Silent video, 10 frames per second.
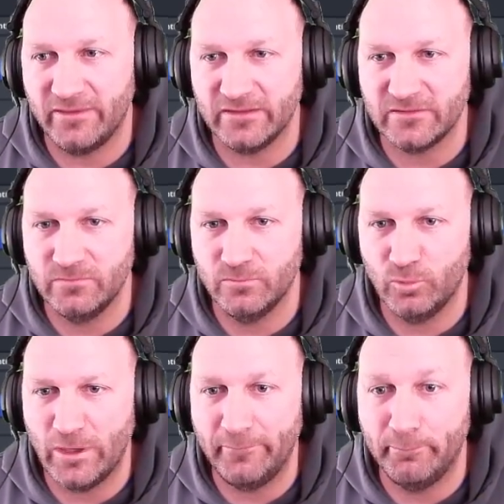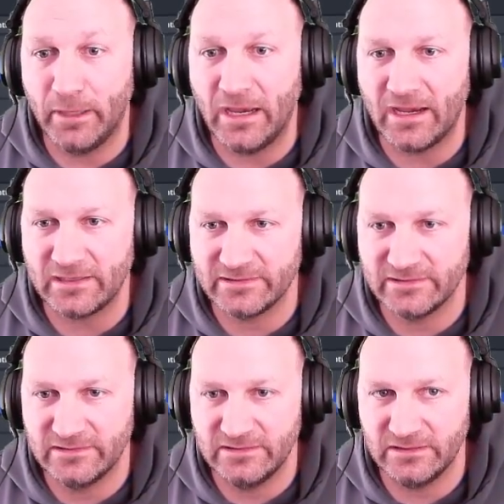this red box
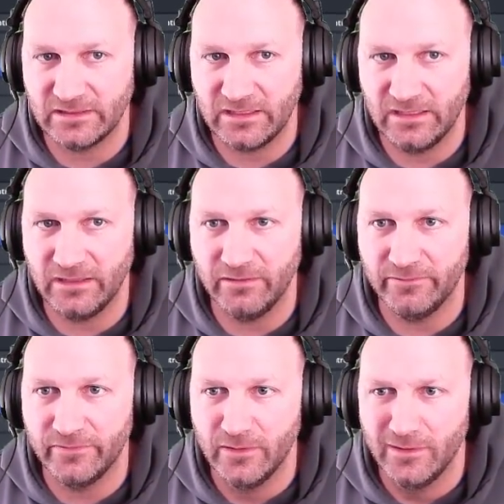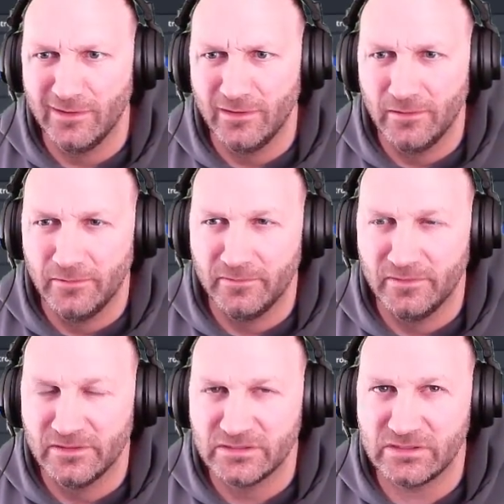to kind of,
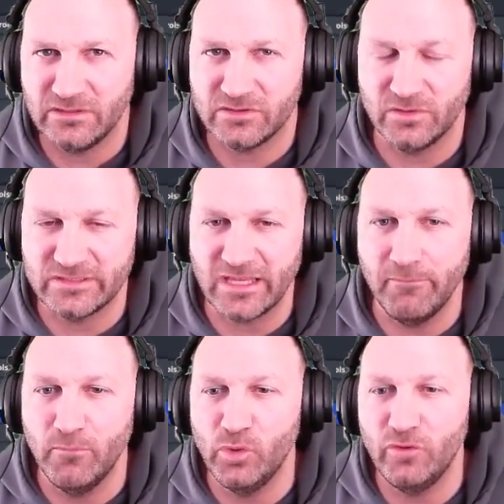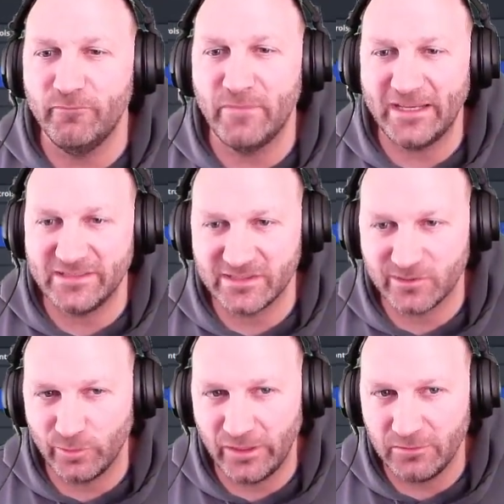so, so to say, move my
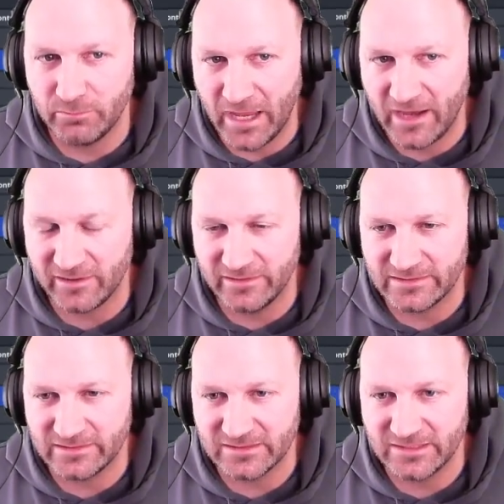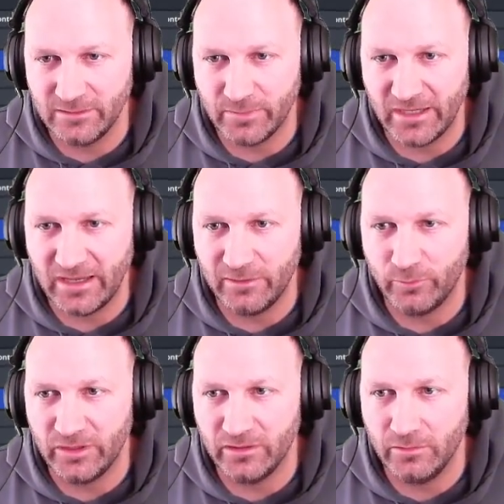screen back into the 16 by 9
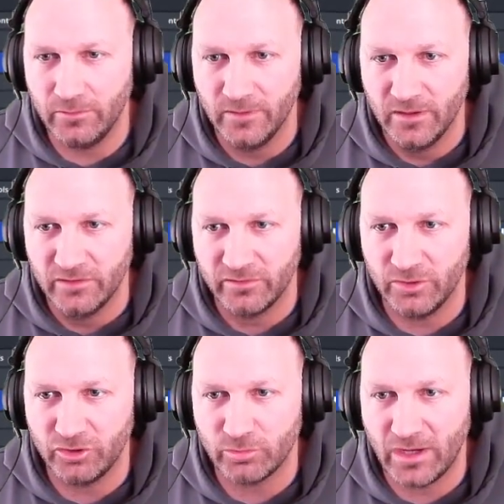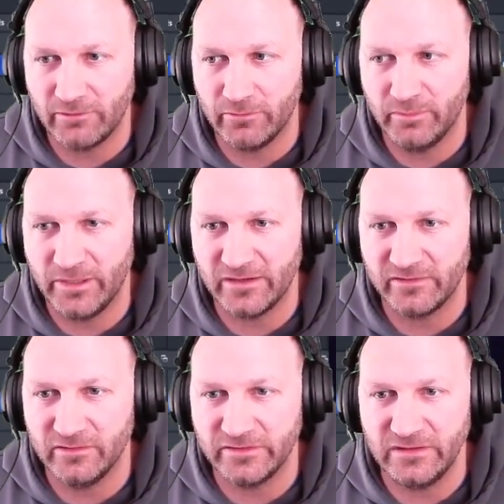window. So I'm going to drag the red box.
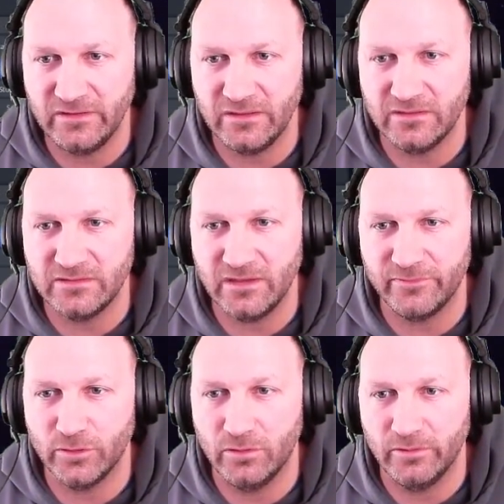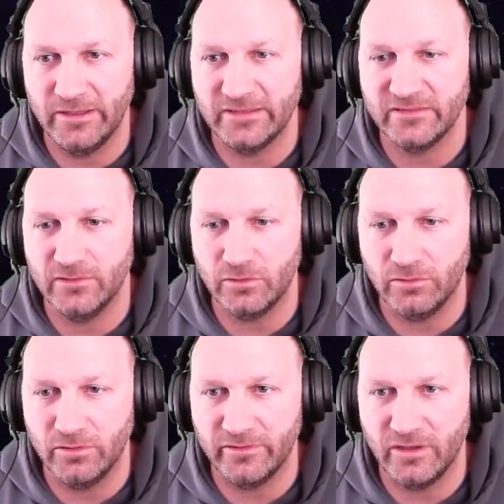You'll see the EndeavourOS
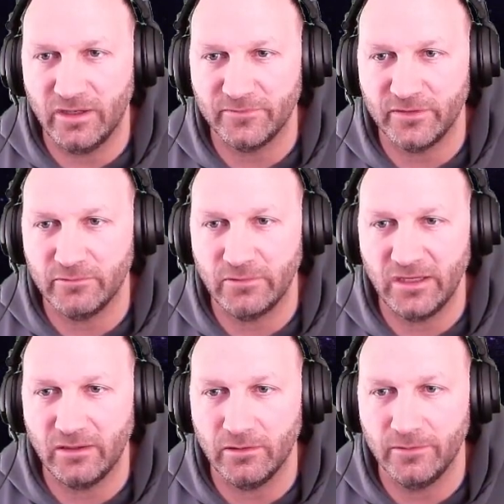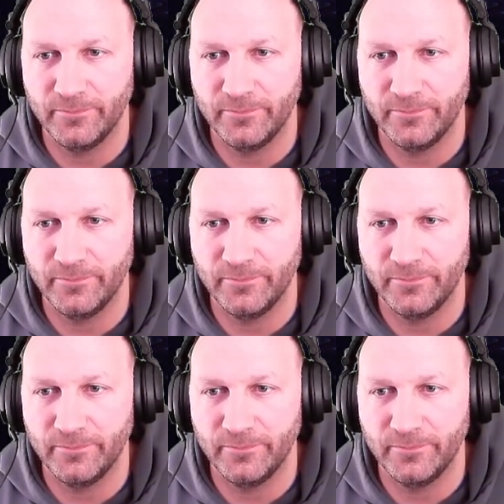logo off to the right here.